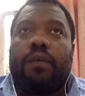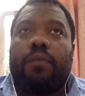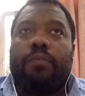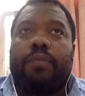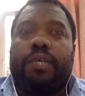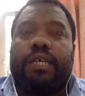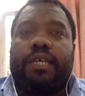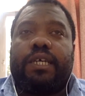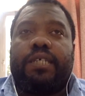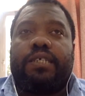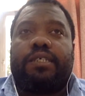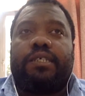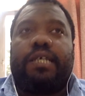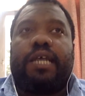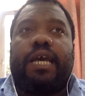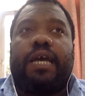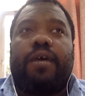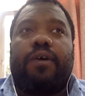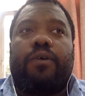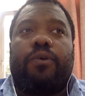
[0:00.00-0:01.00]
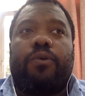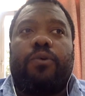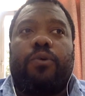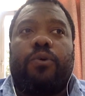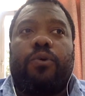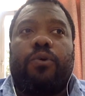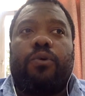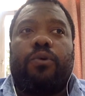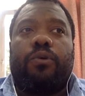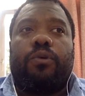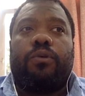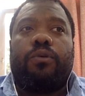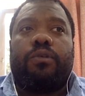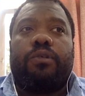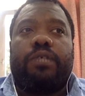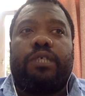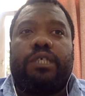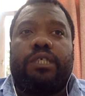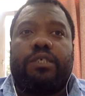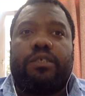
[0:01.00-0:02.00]
because now
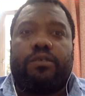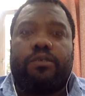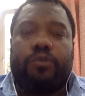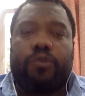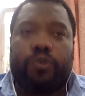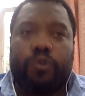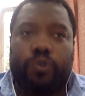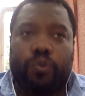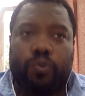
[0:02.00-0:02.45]
these new